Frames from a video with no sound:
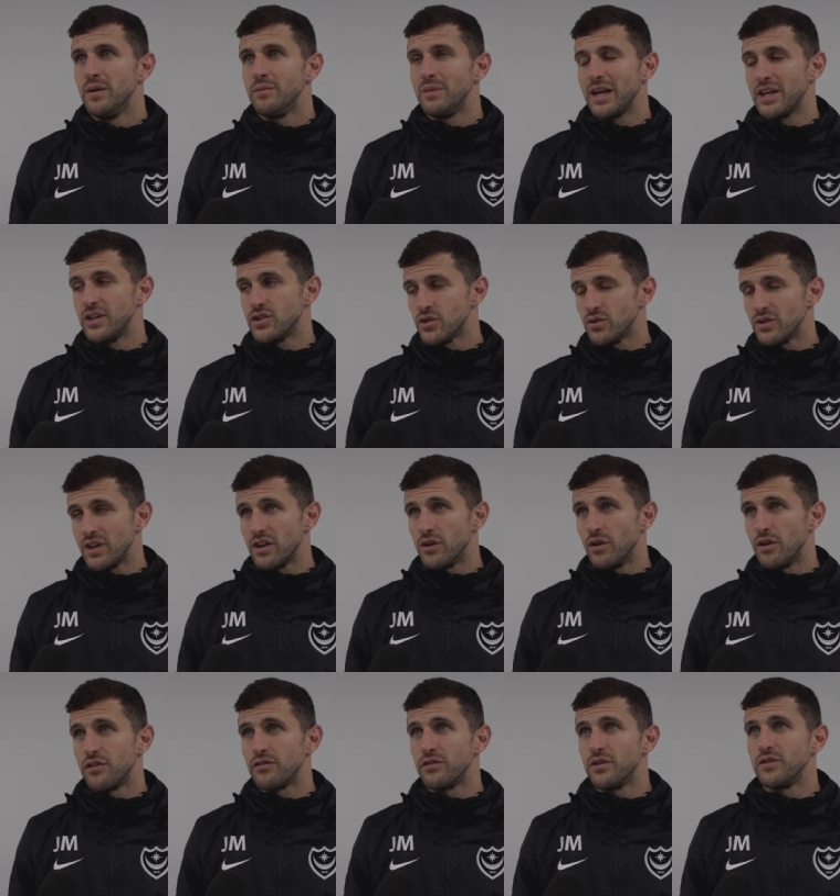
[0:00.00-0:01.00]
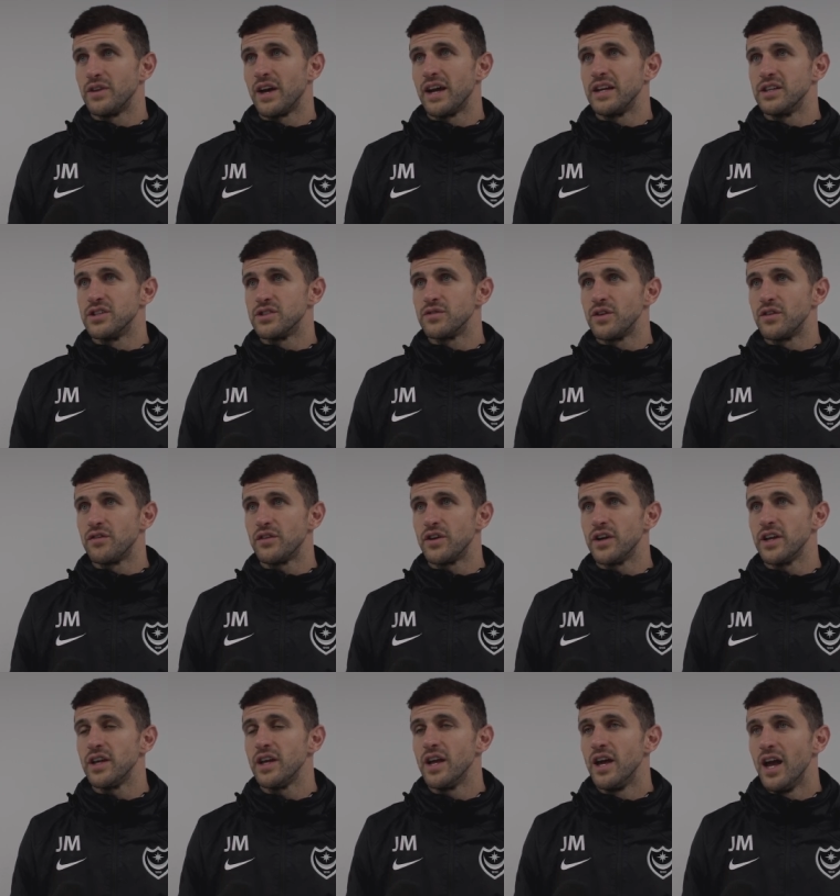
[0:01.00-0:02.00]
making sure that he got through that
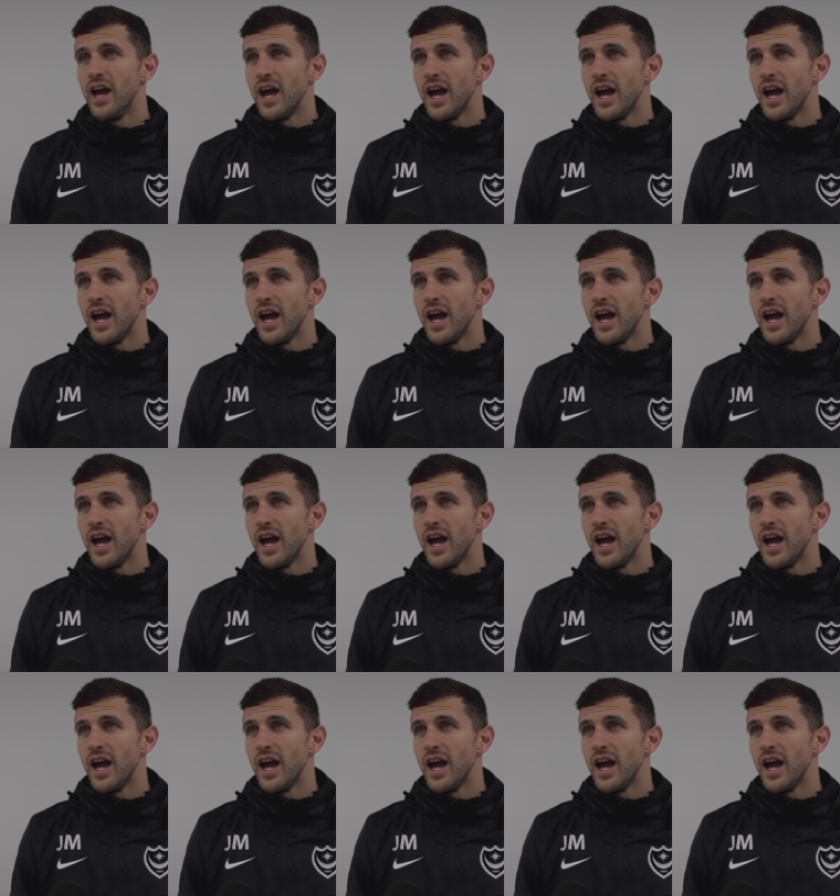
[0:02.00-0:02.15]
injury-free